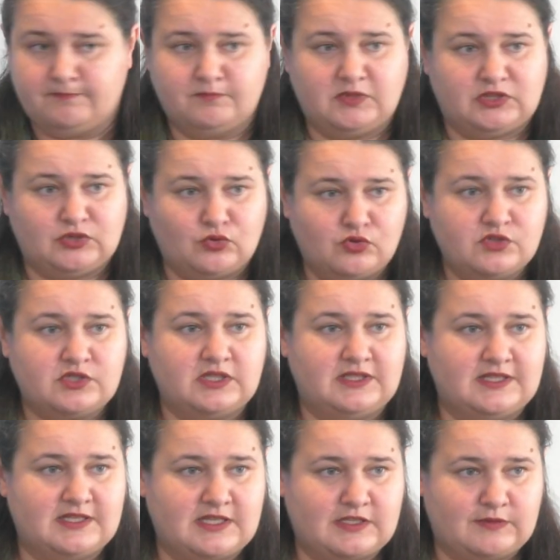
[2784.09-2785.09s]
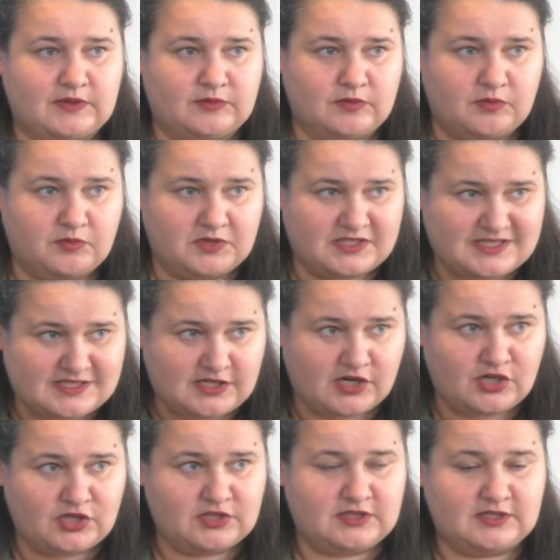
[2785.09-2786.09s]
but also this is when we will
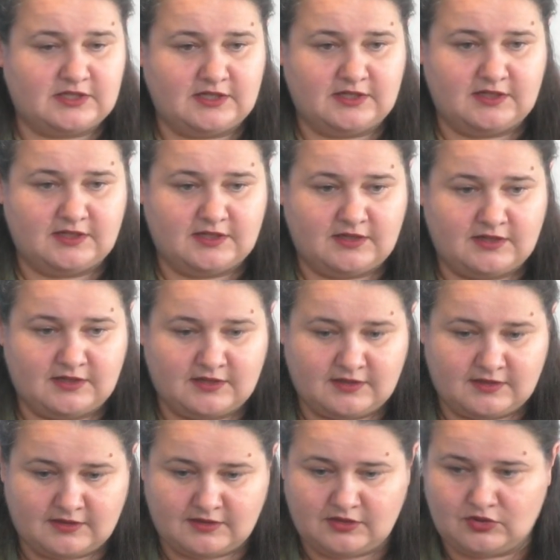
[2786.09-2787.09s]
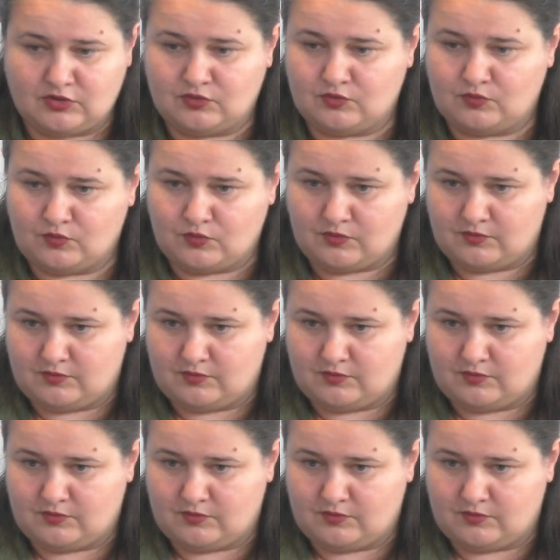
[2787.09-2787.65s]
start, uh, you know,